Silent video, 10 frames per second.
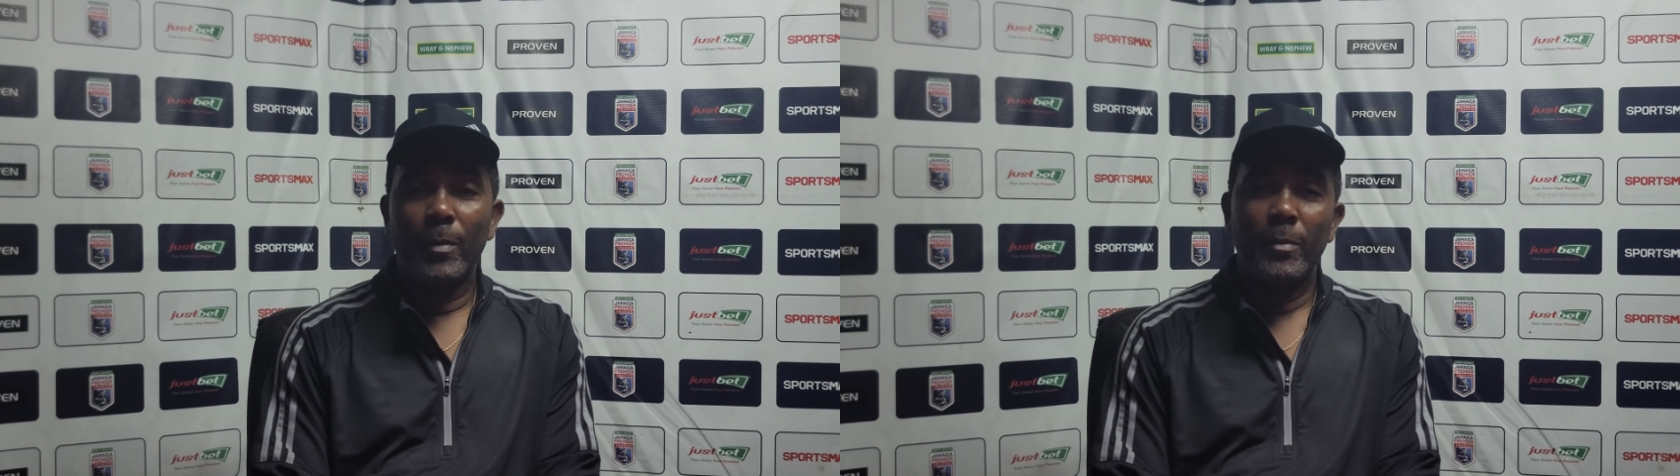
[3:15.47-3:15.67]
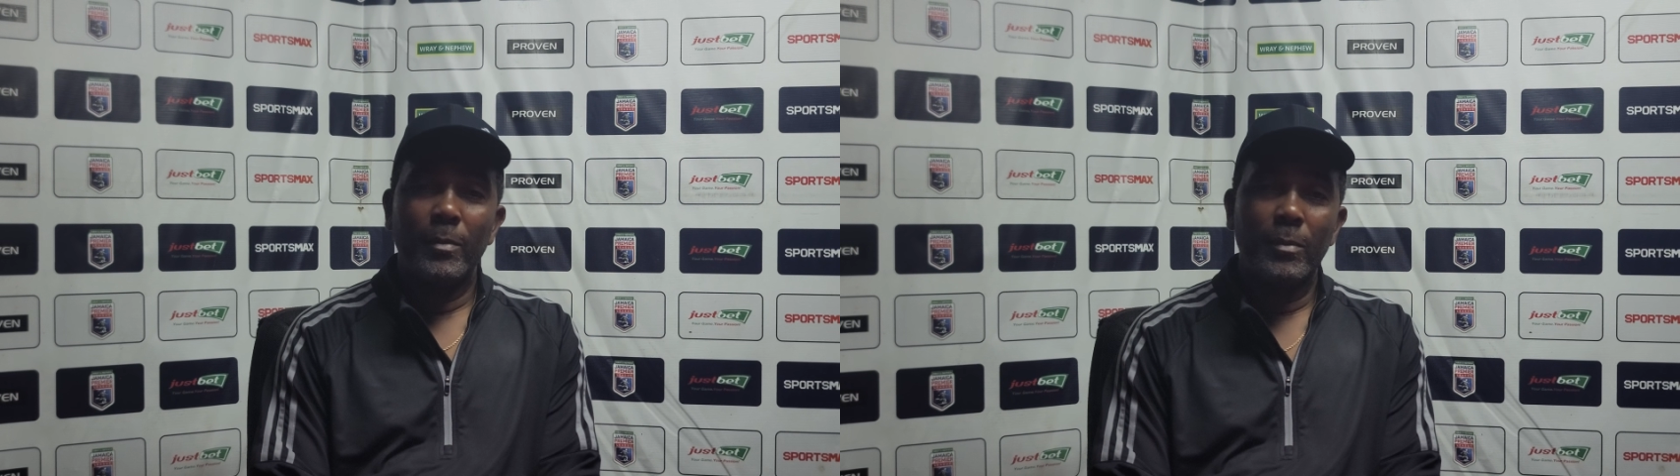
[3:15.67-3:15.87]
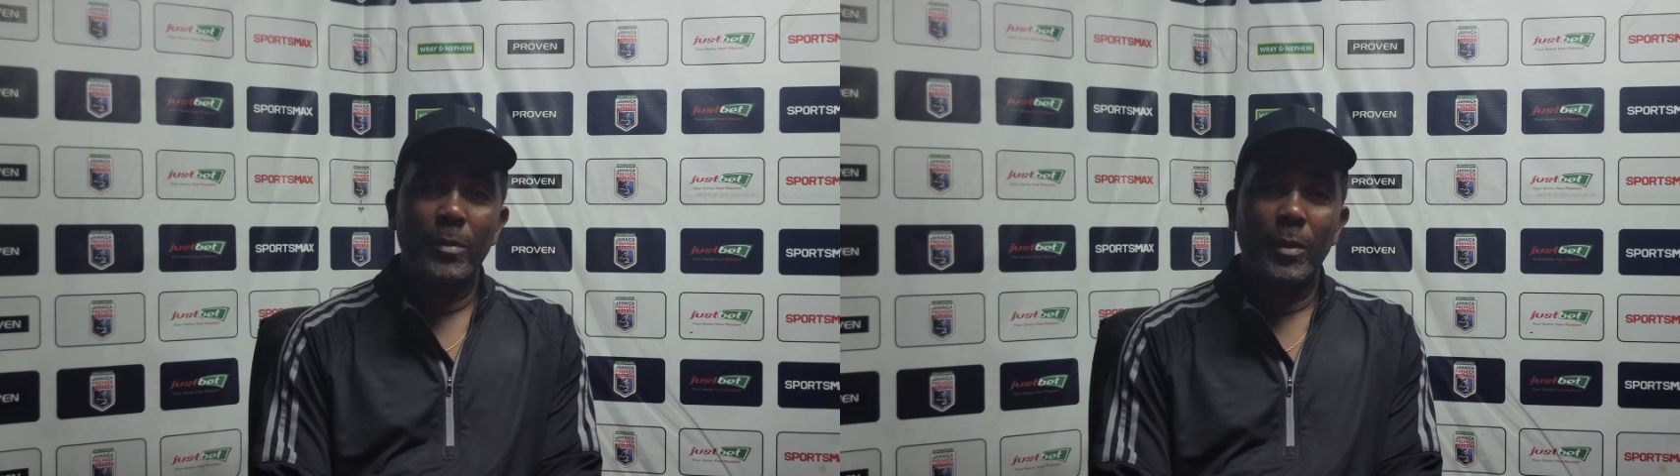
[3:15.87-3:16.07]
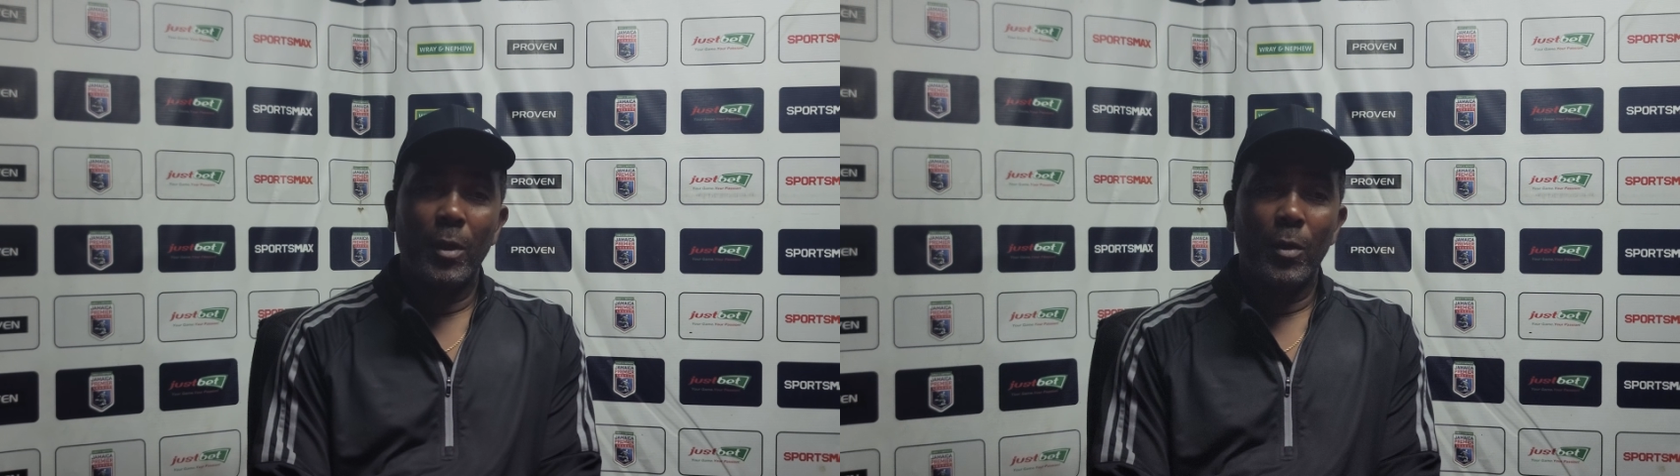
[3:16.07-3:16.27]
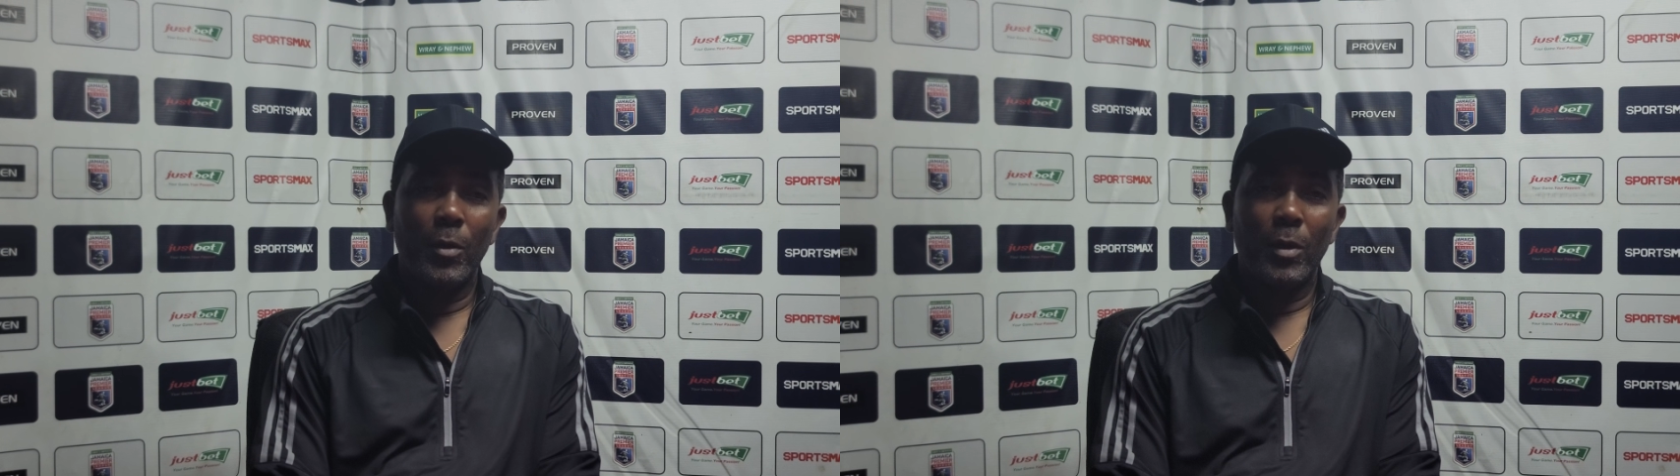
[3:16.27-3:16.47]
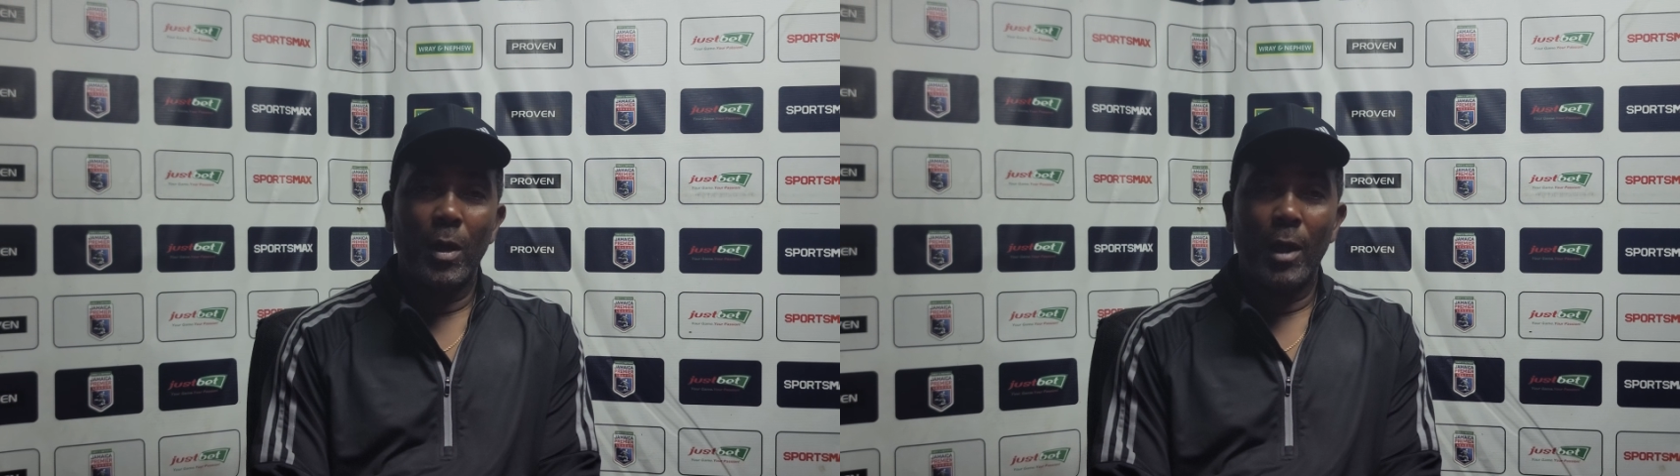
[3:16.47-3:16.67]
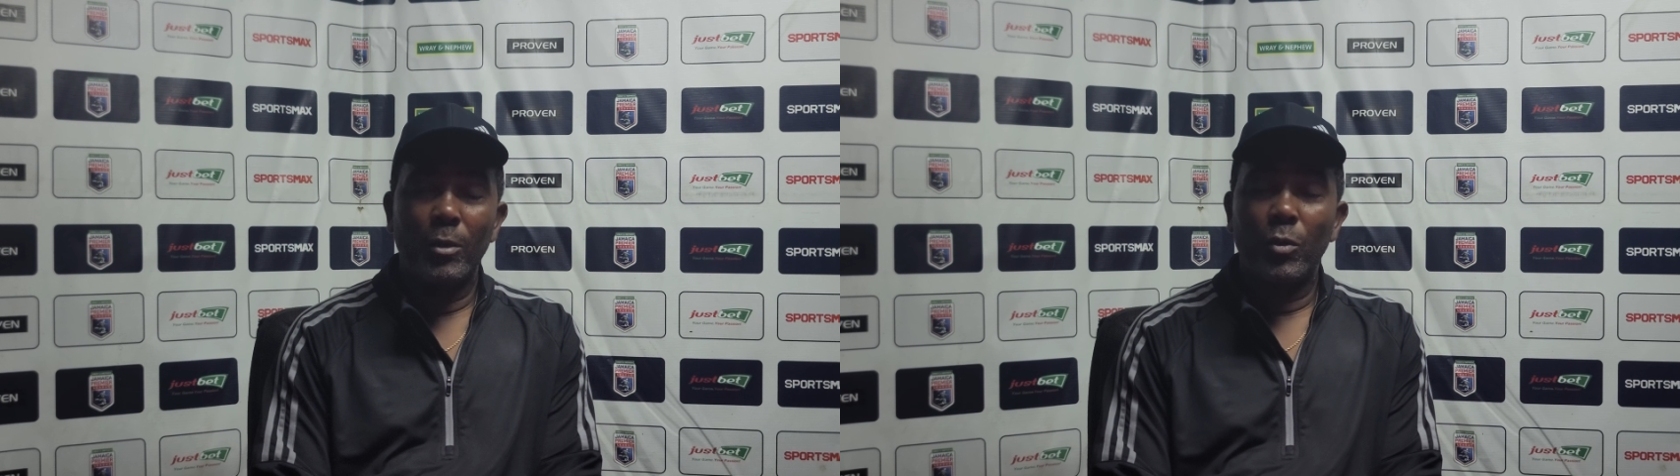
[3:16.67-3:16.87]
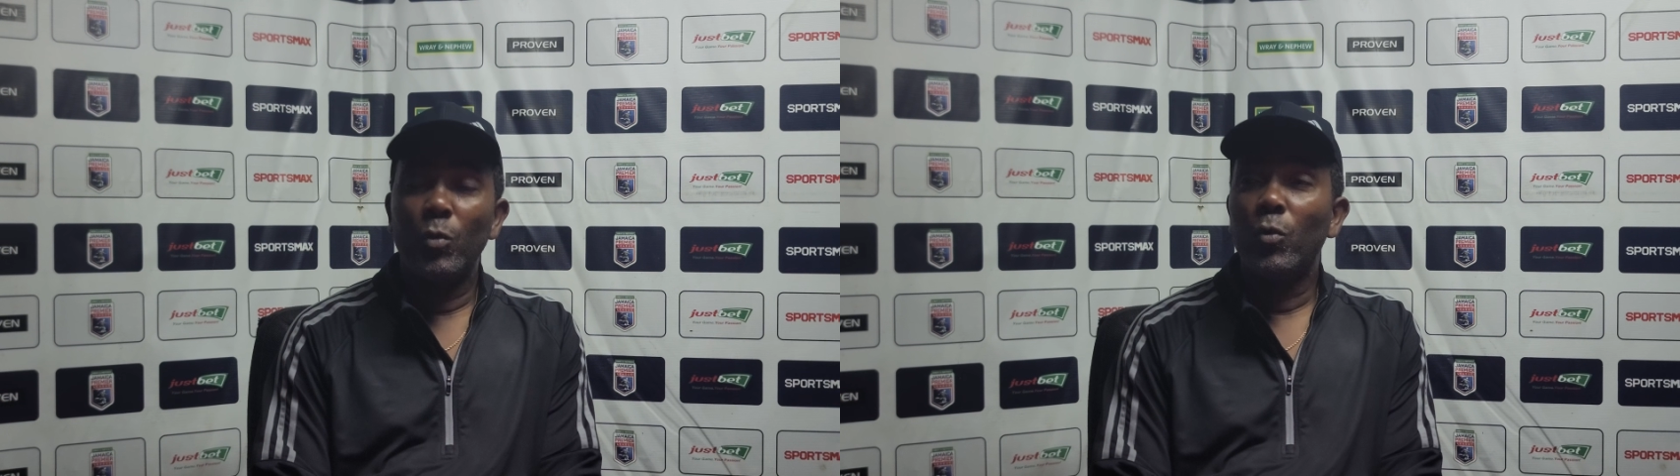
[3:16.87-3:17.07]
and
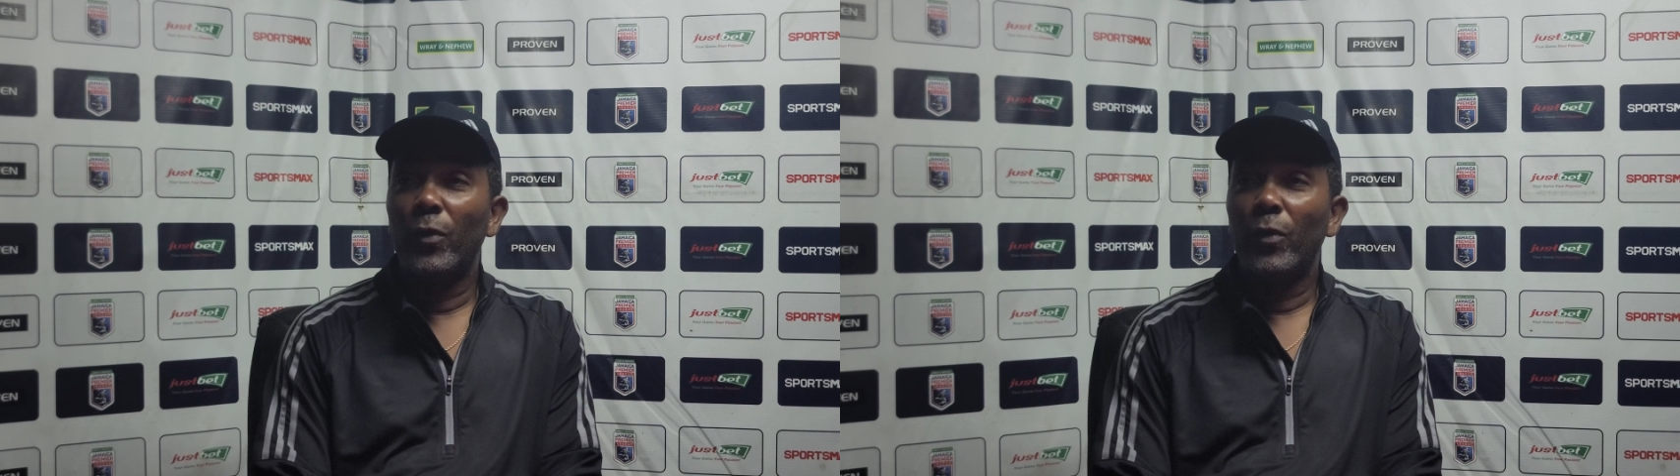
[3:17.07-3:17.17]
2